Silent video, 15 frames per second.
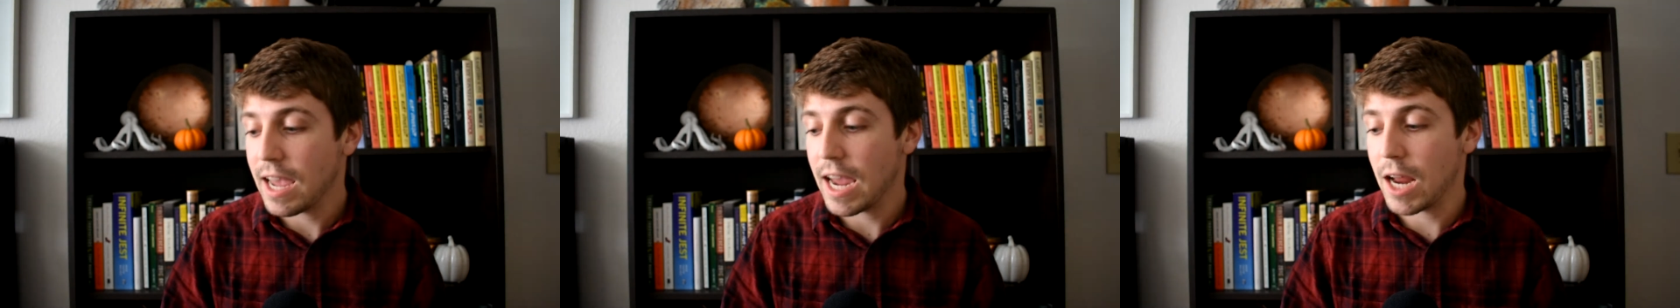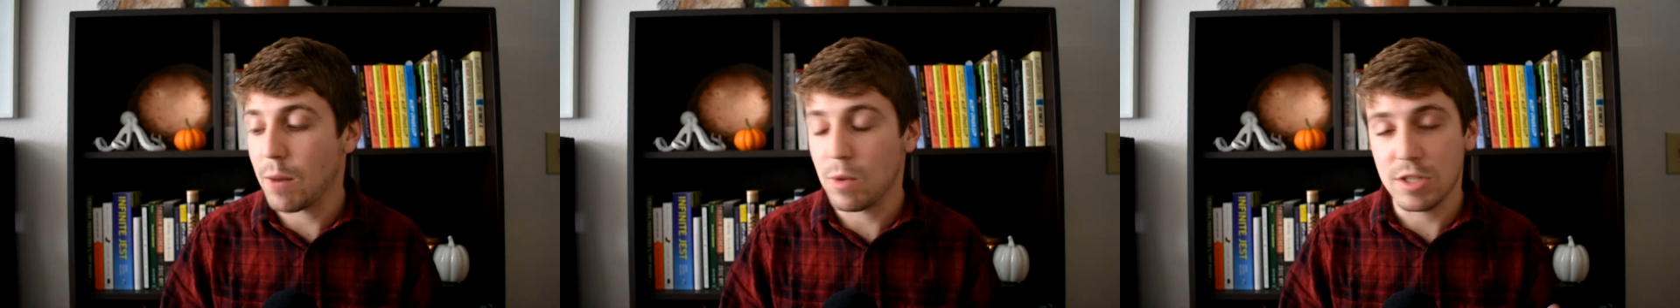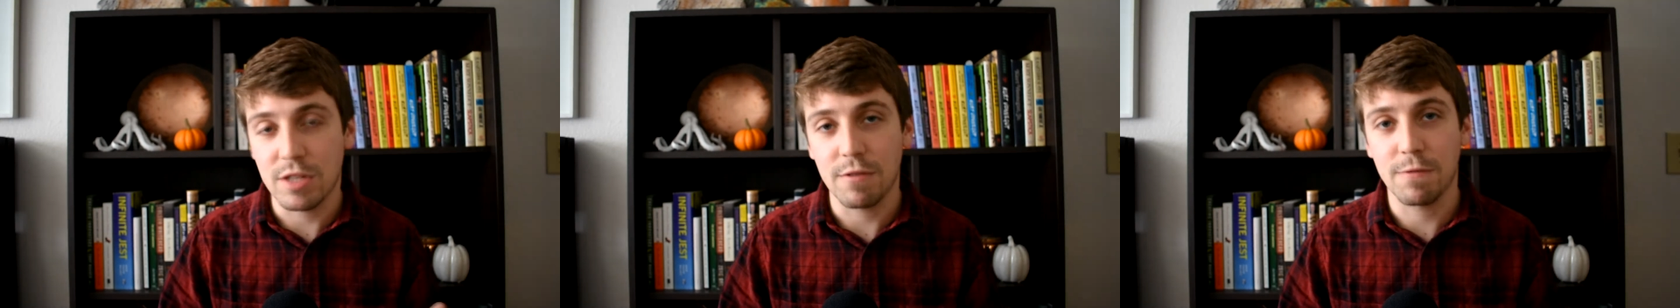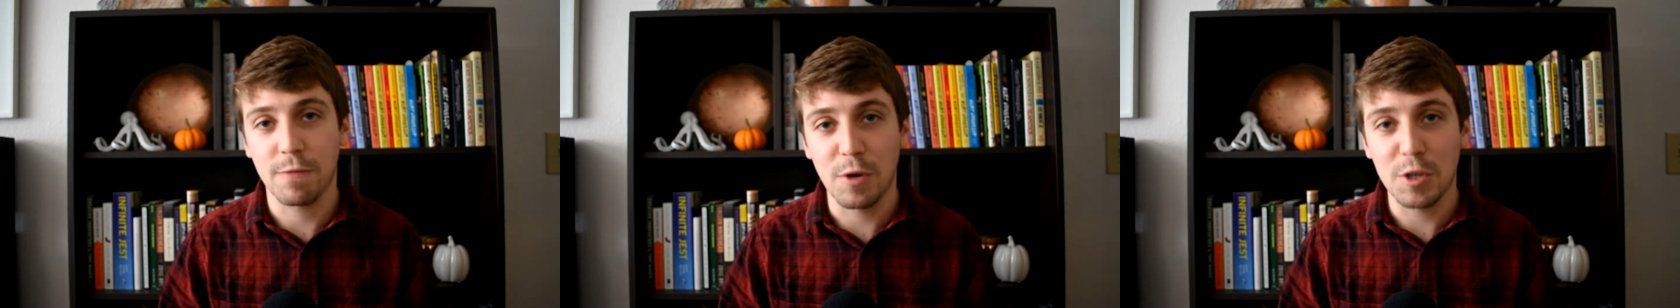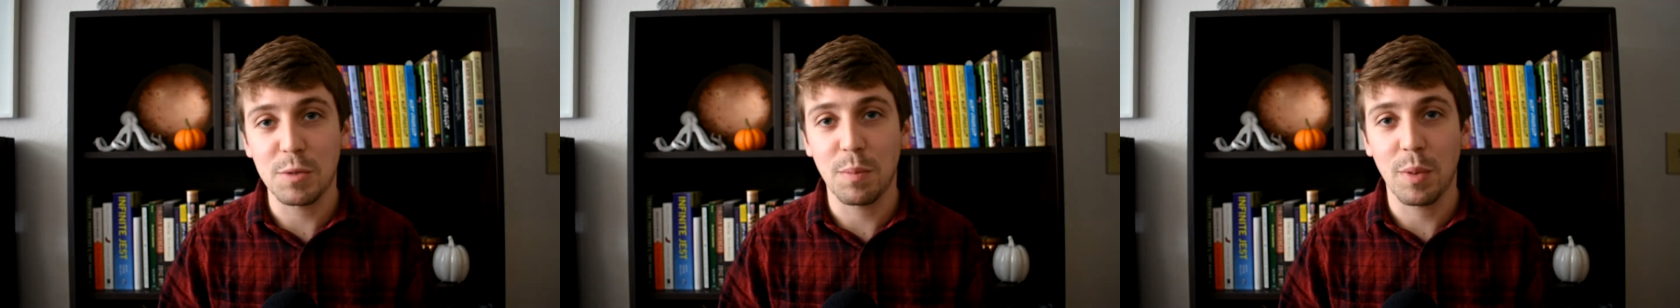and was the
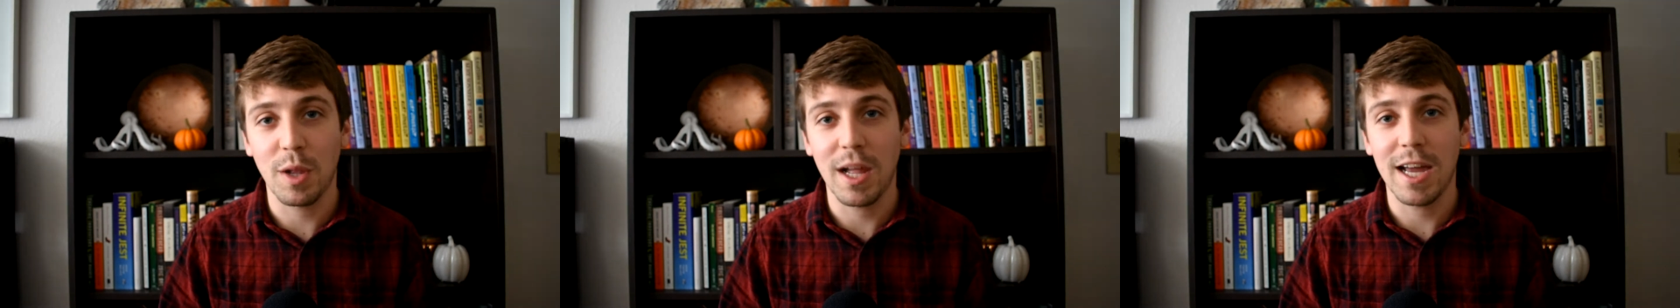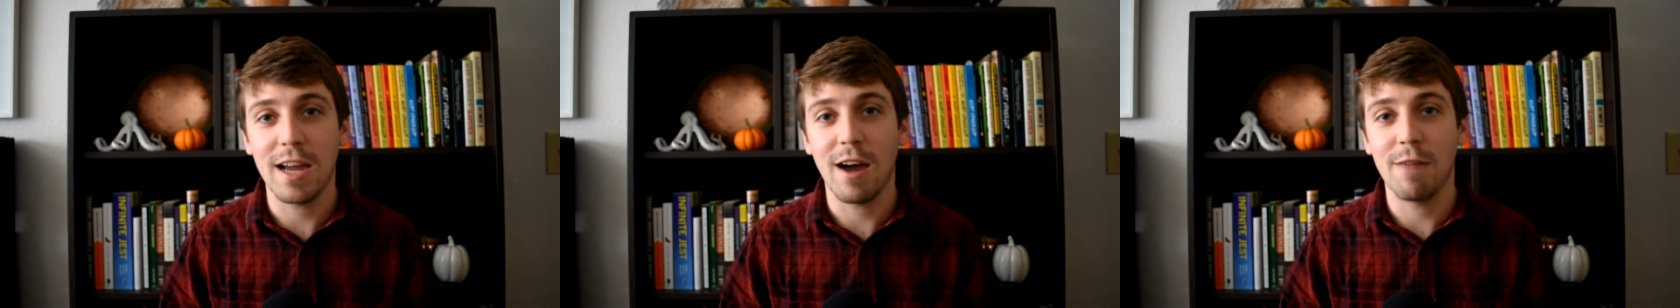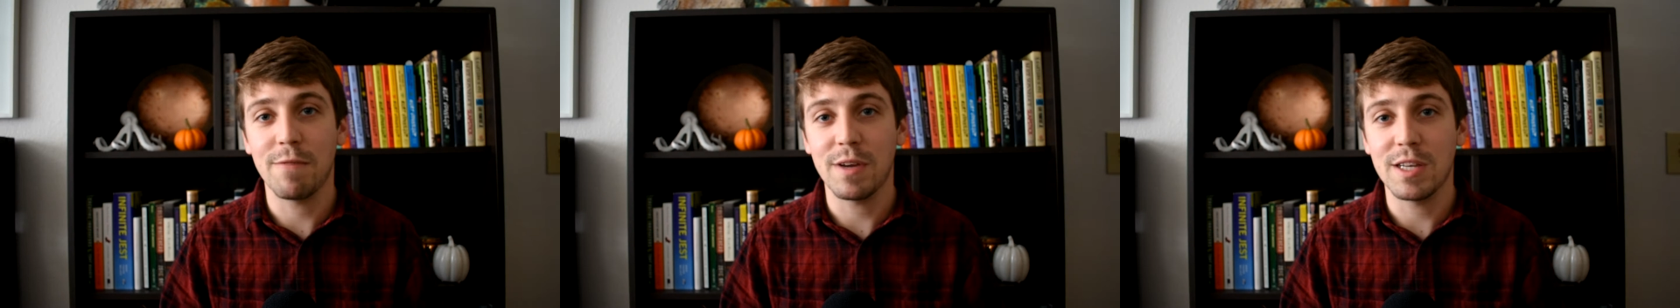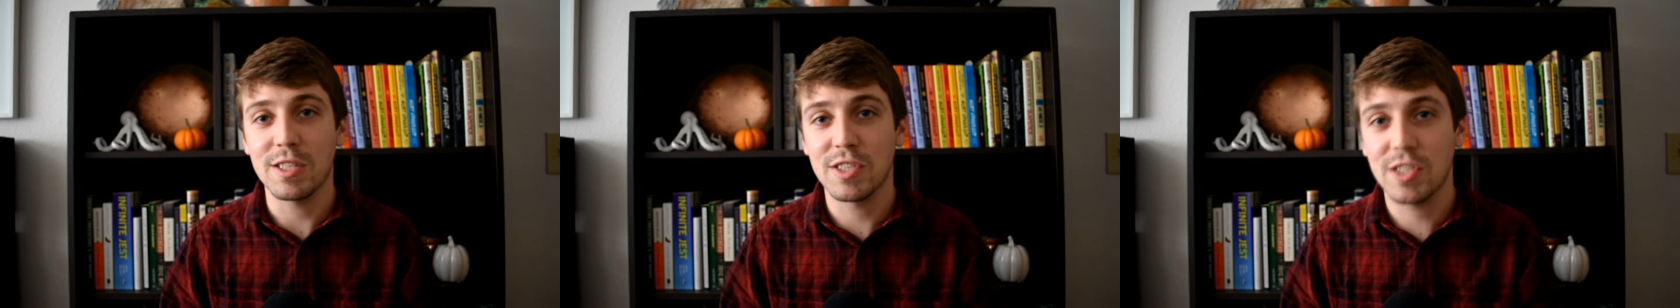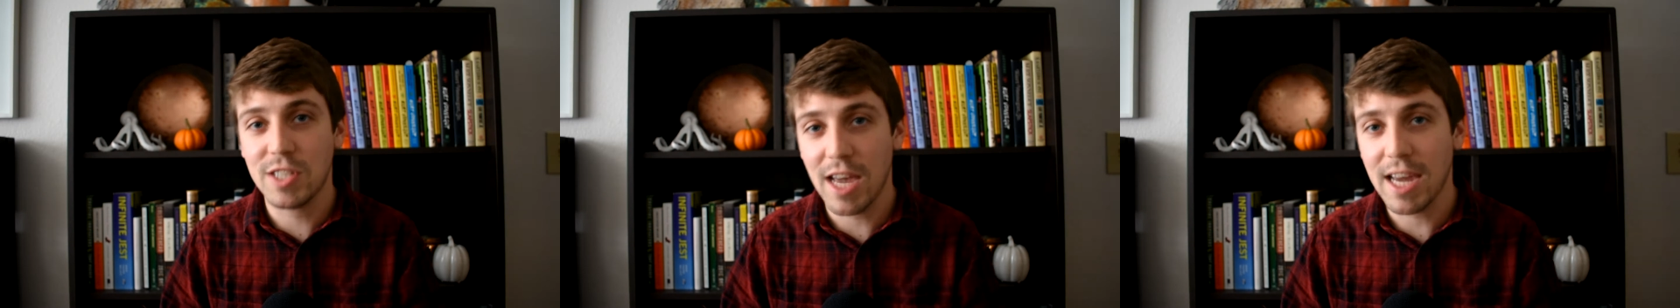first play of
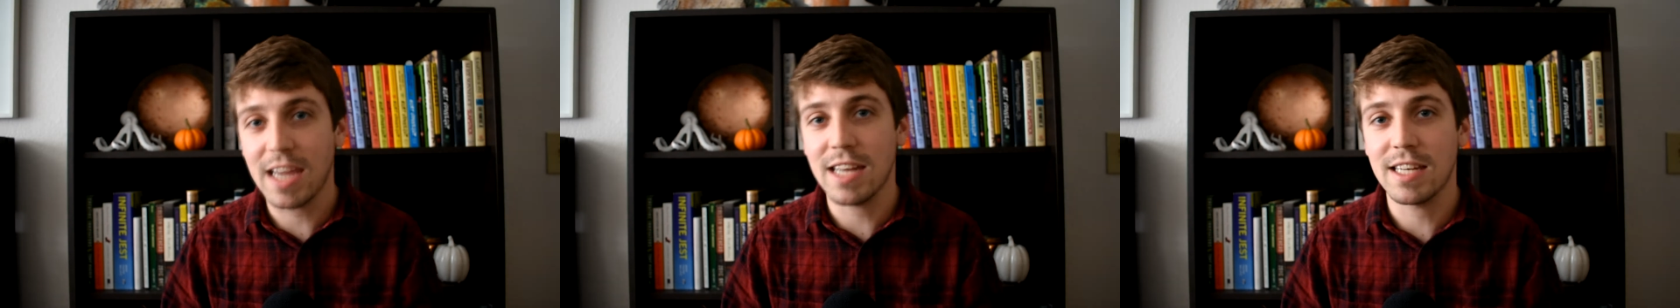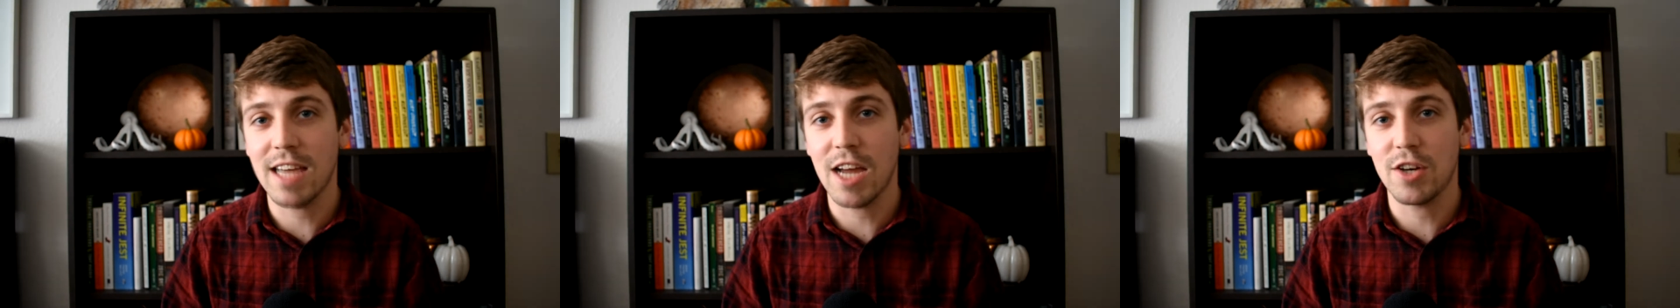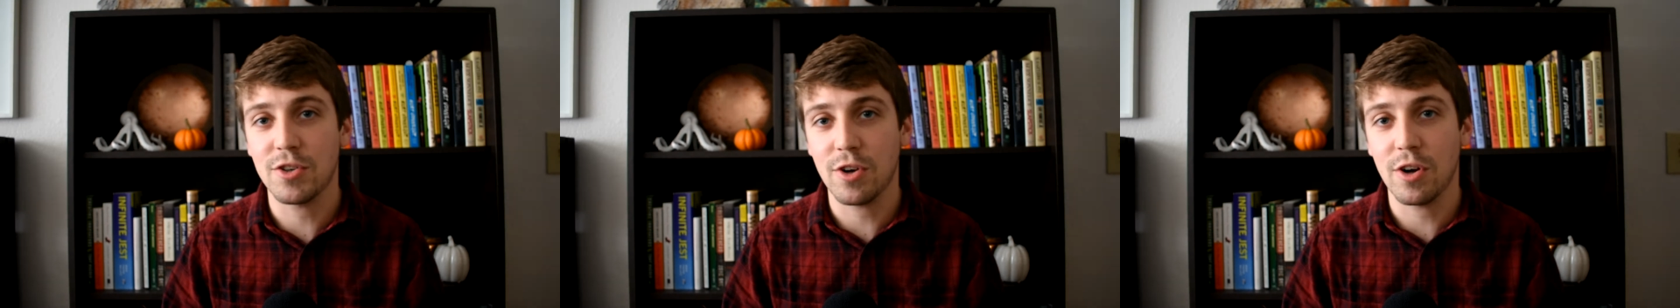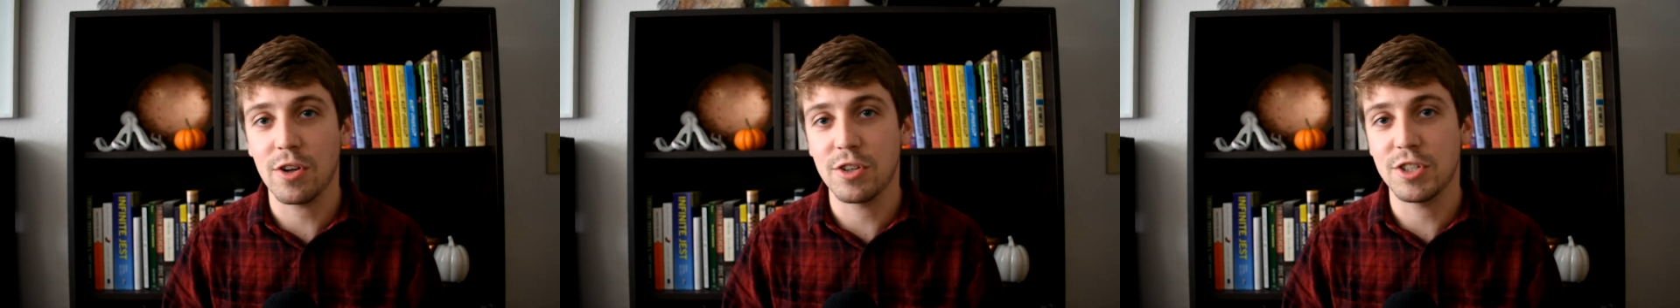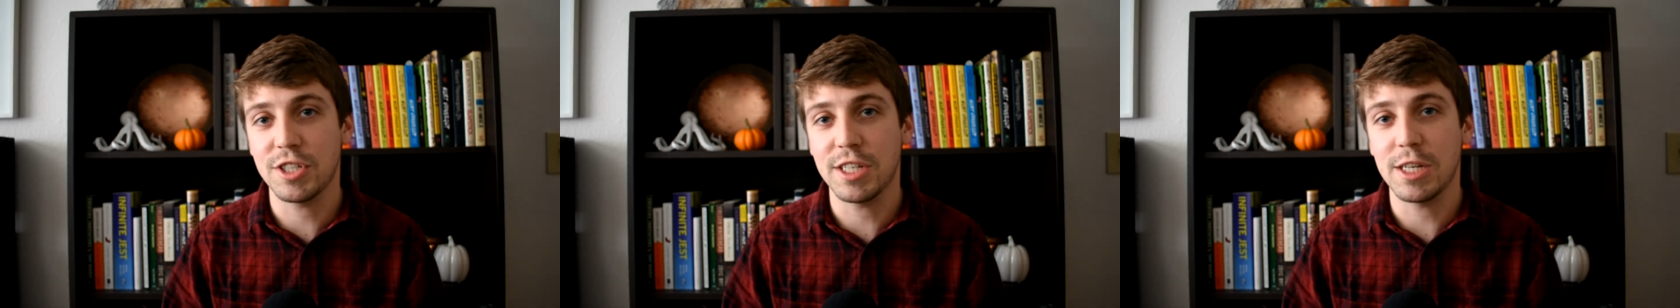his second
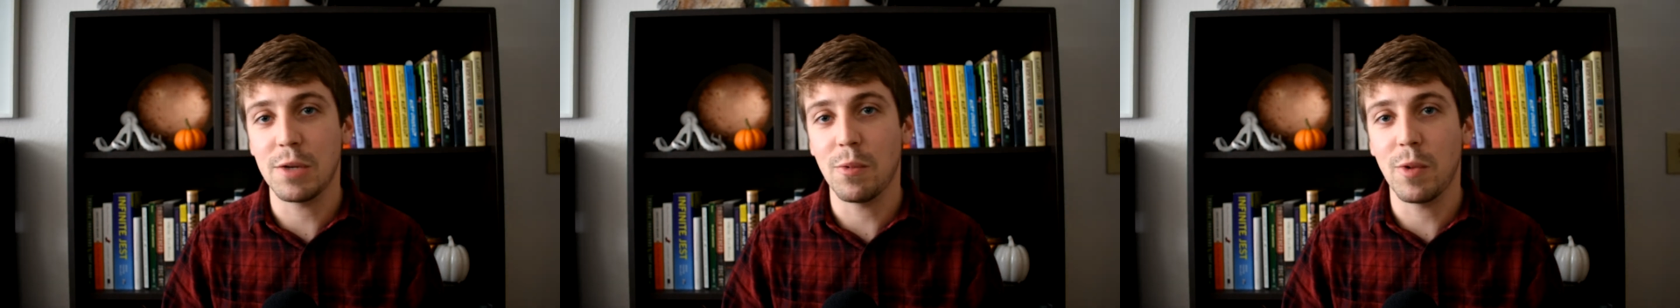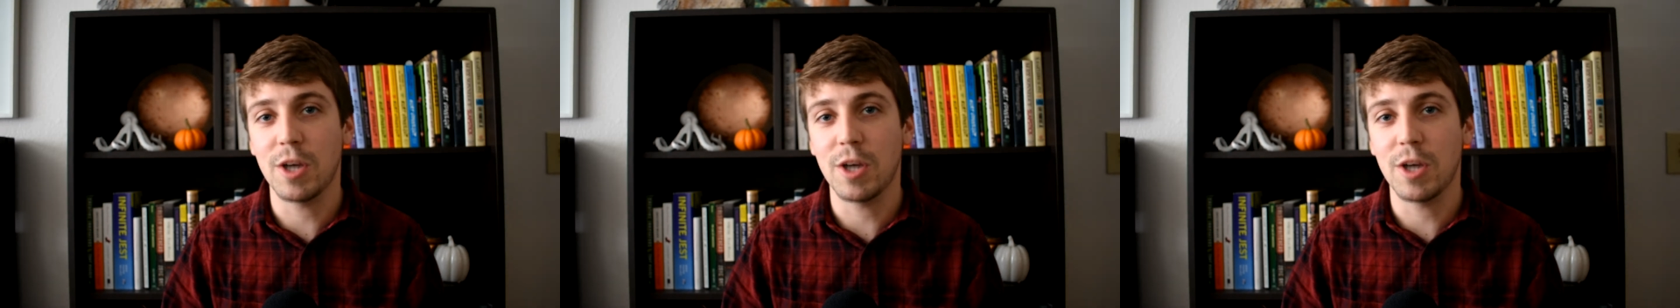tetralogy,